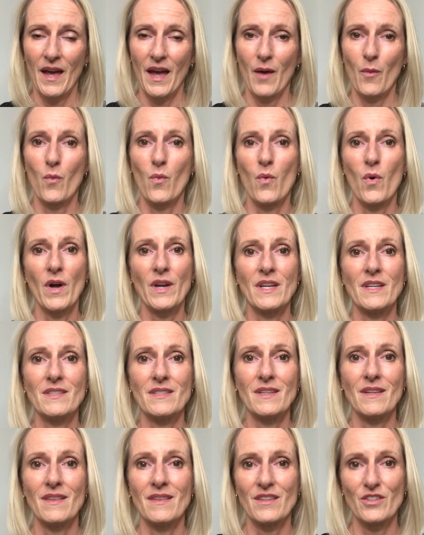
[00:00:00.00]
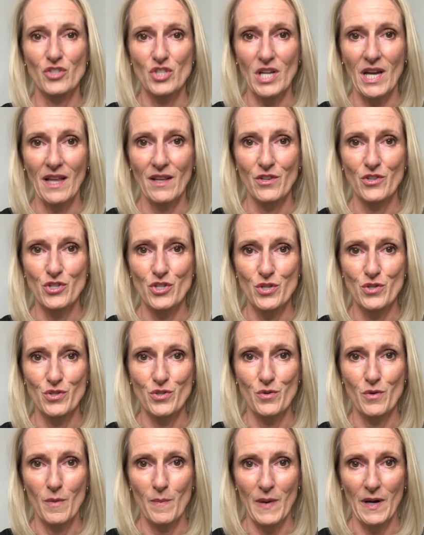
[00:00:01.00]
What is it that challenges
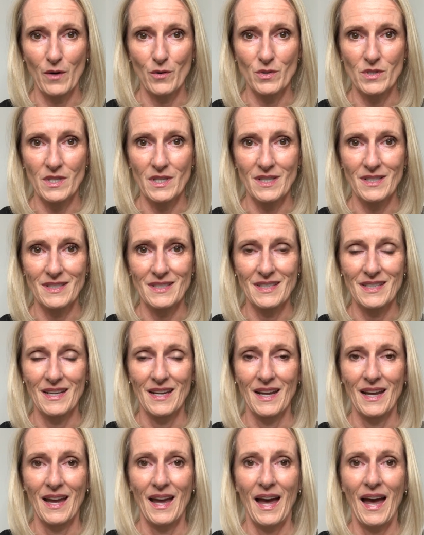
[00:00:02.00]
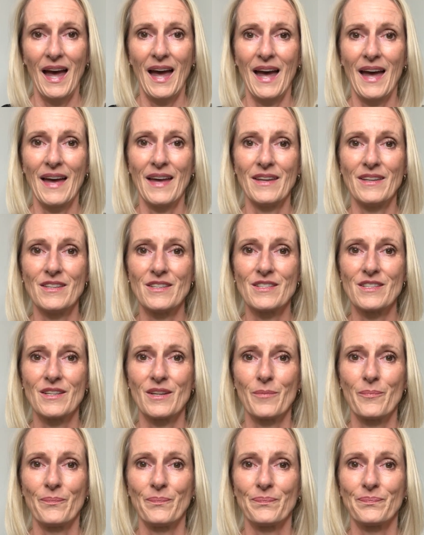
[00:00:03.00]
you about it? And
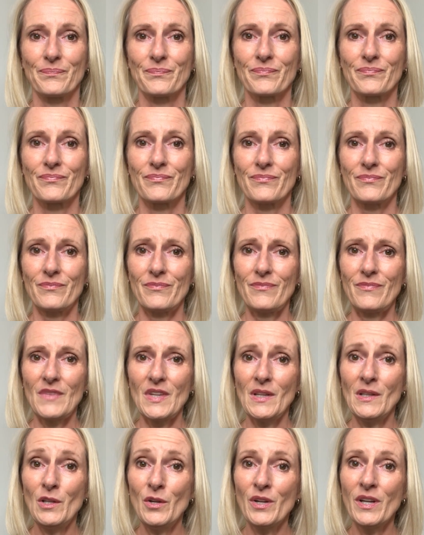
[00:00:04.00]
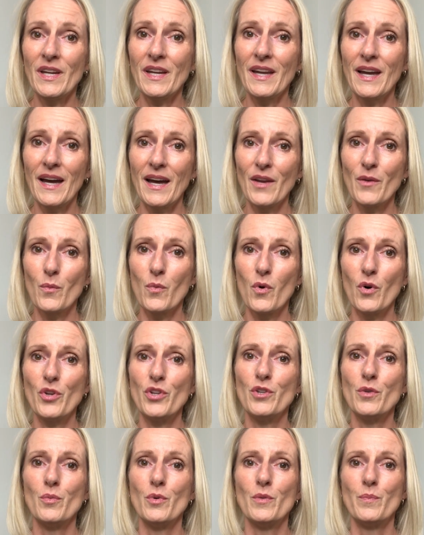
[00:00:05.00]
looking at what
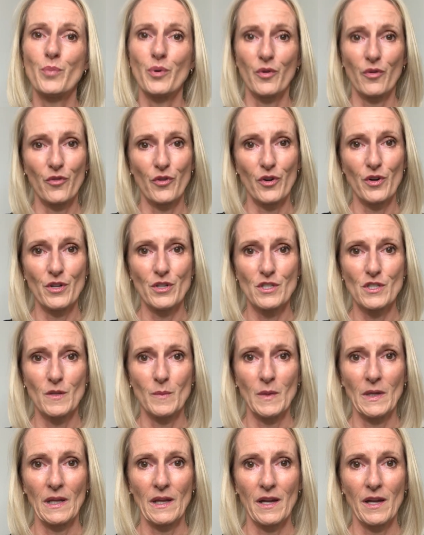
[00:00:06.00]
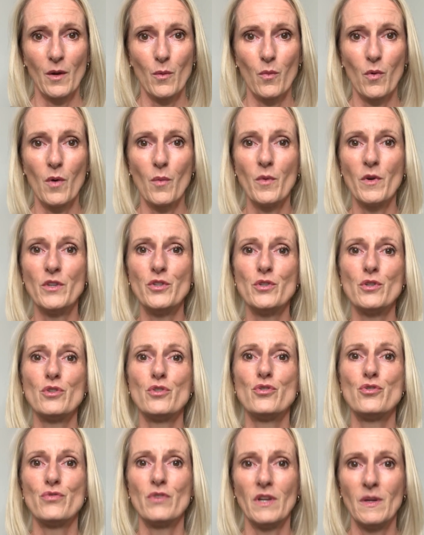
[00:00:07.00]
you would prefer it to be like. What would your
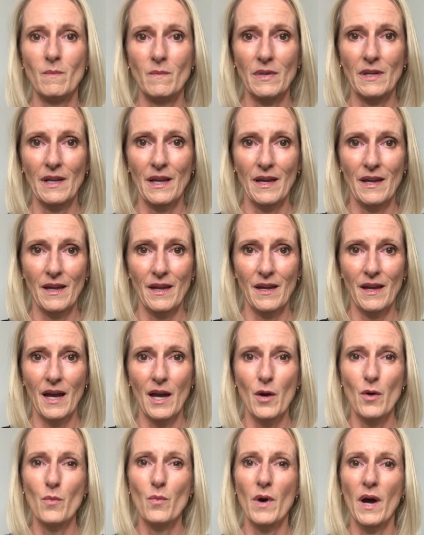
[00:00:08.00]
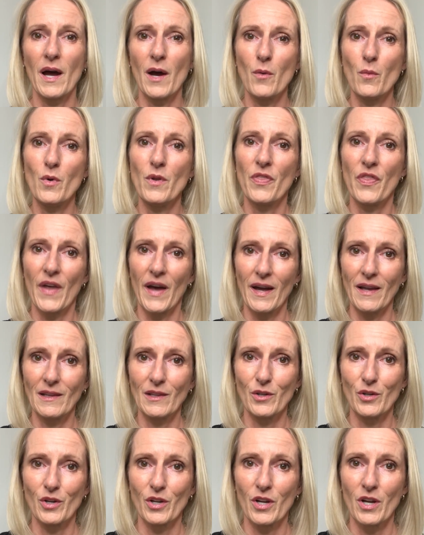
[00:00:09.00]
dream be like? How would that
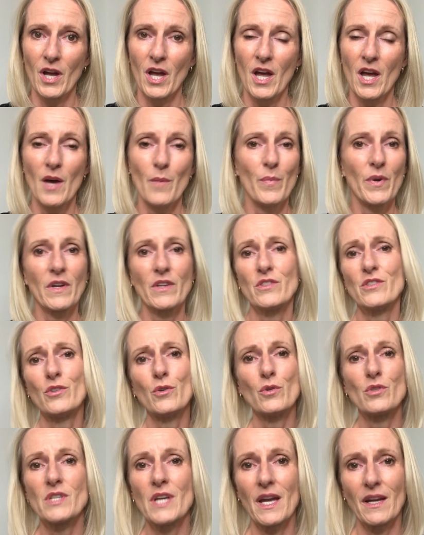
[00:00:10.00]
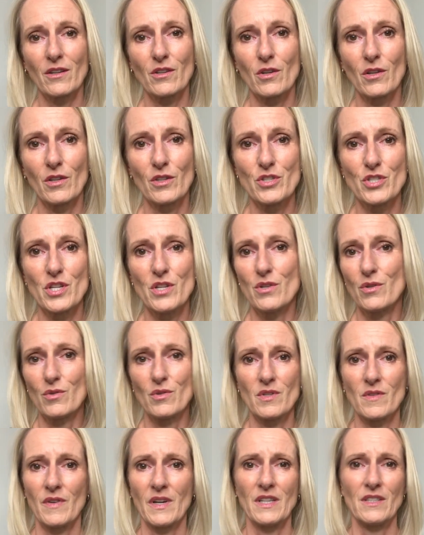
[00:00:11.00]
look? Because no technology, no
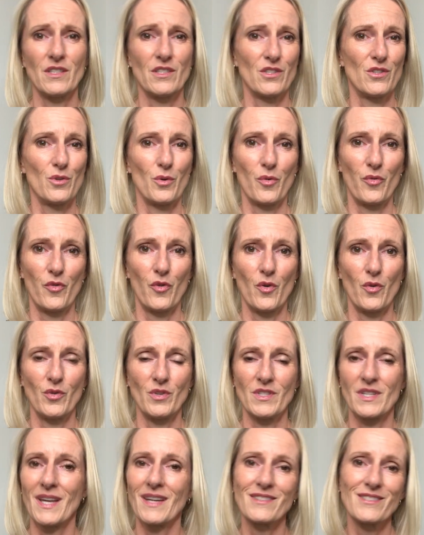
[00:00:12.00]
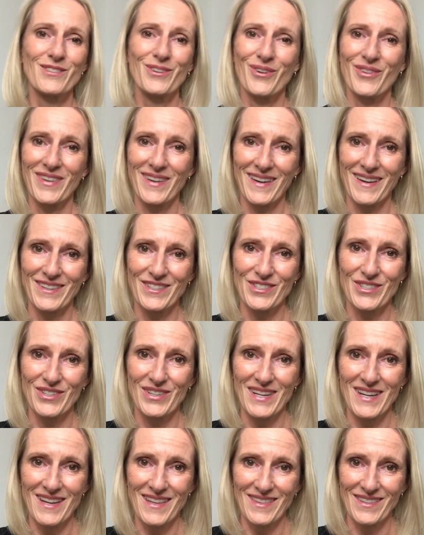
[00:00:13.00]
devices, no phones, that's not the answer
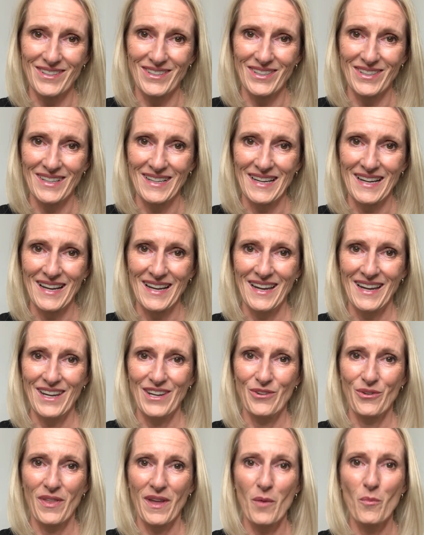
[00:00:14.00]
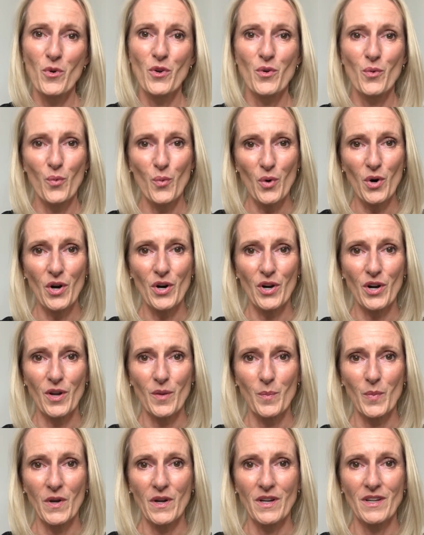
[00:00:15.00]
either. You know, that wouldn't work,
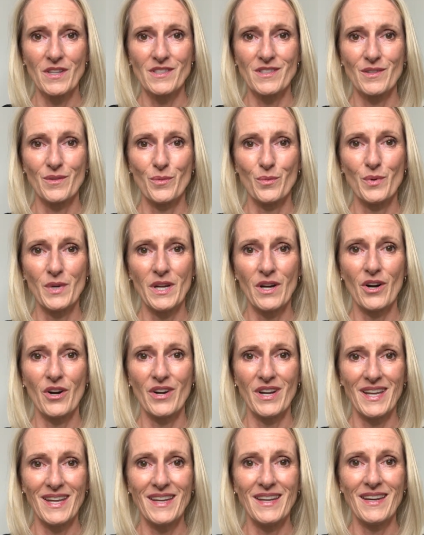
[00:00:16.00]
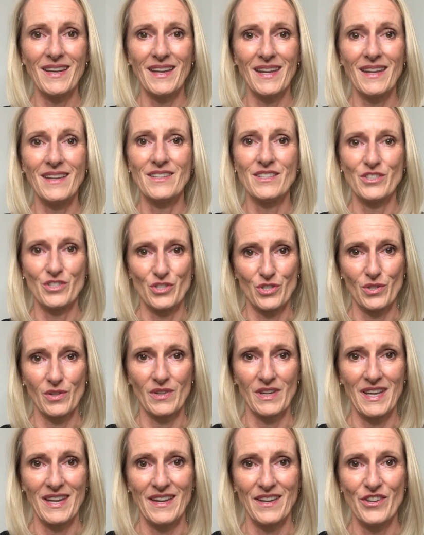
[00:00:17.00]
because we are in a digital
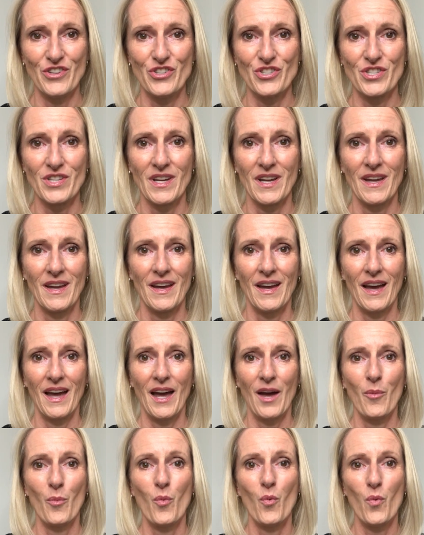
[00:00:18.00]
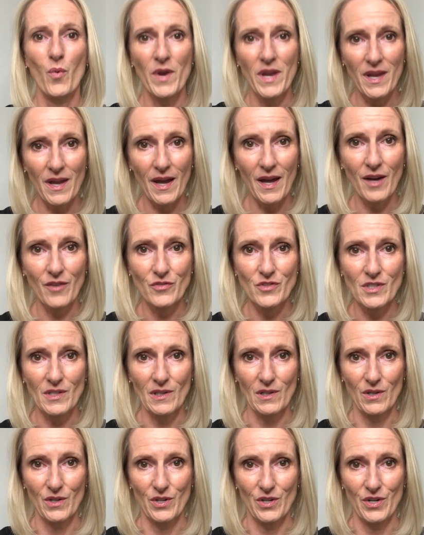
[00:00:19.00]
age and we have to
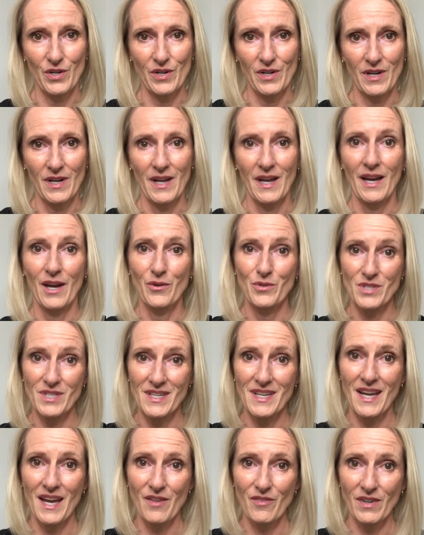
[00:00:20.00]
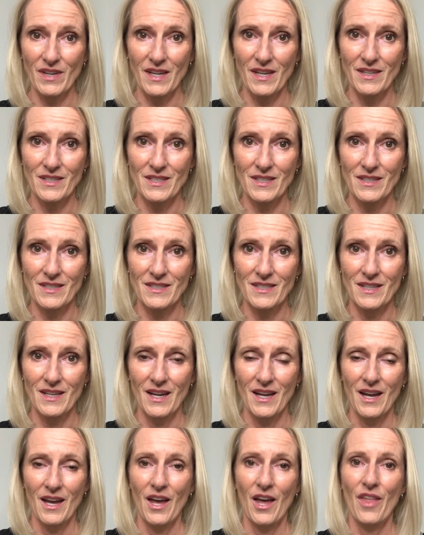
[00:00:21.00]
learn how to navigate it.
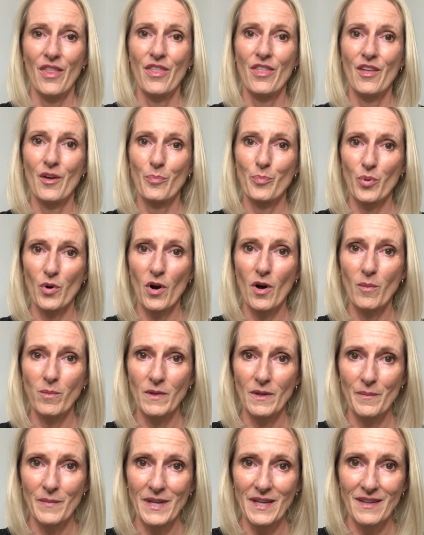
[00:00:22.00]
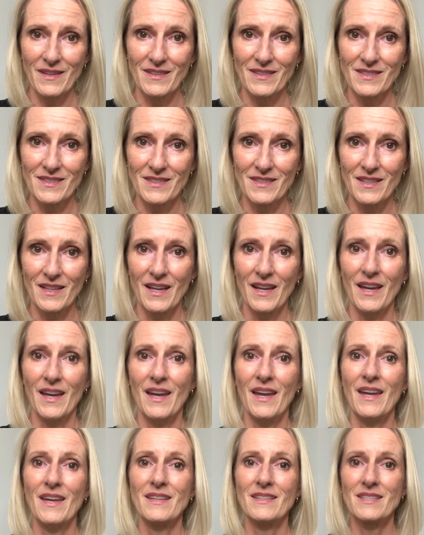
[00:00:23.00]
The problem is,
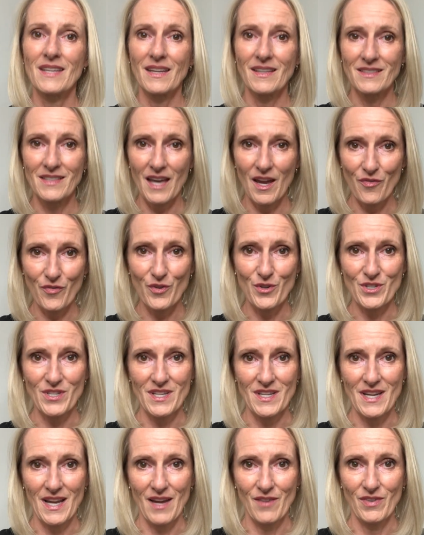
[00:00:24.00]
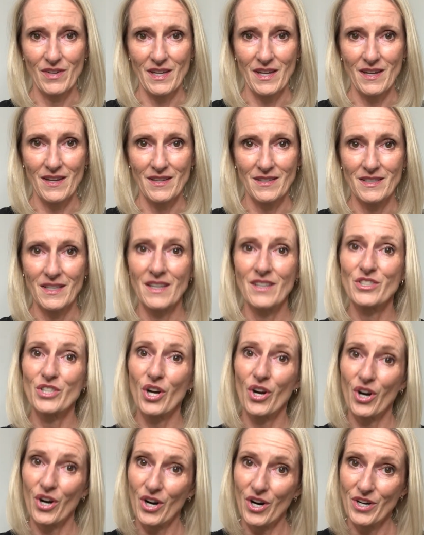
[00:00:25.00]
it takes effort to navigate. It's
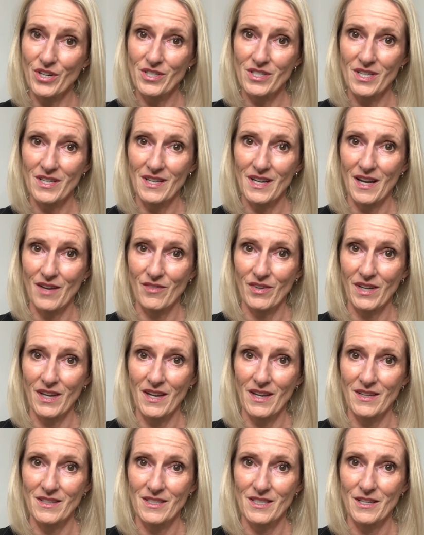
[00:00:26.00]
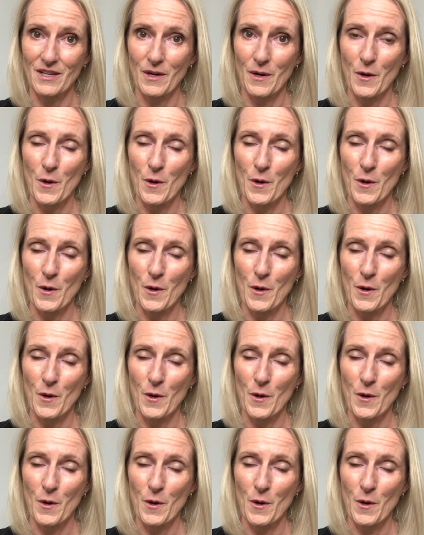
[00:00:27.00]
hard to navigate.